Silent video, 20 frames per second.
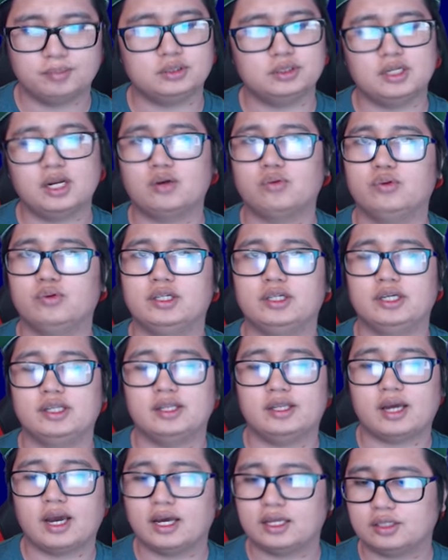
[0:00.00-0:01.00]
It's not really
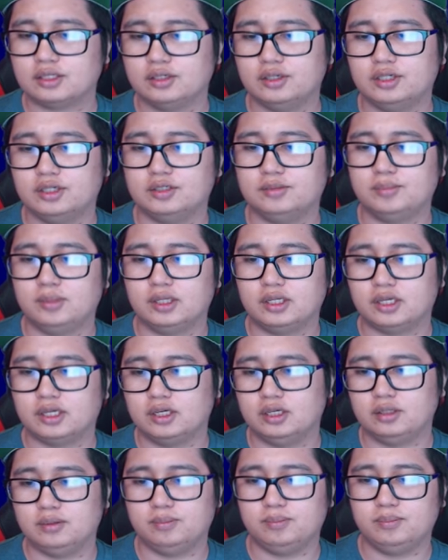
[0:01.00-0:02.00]
that good, but it
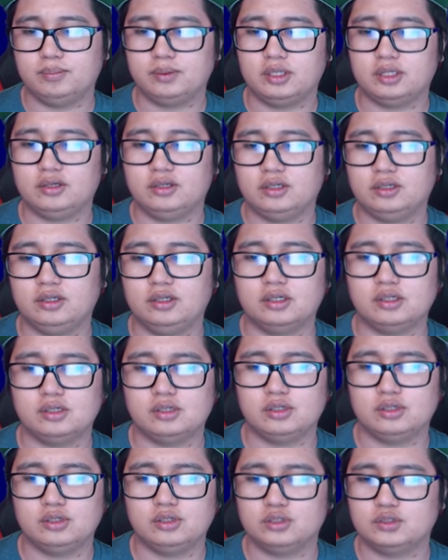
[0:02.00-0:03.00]
could be
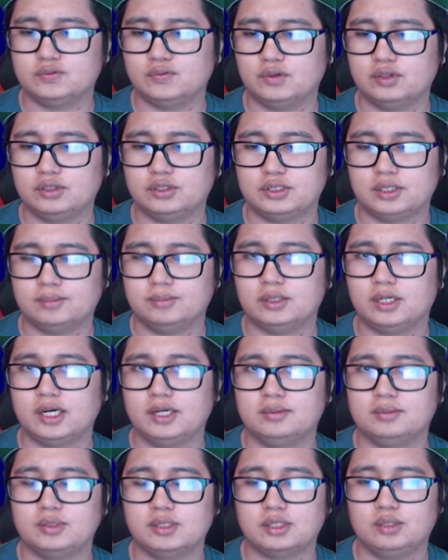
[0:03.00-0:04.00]
useful
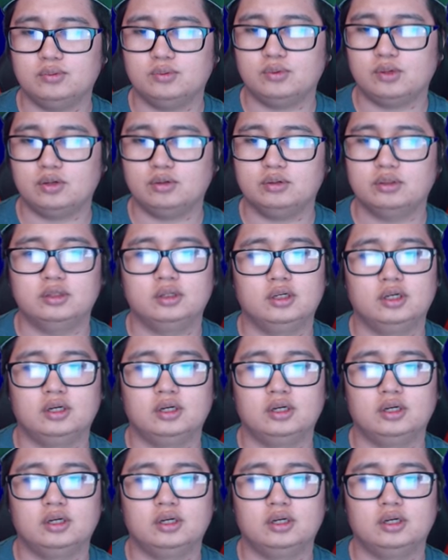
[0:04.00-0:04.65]
sometimes in Woe,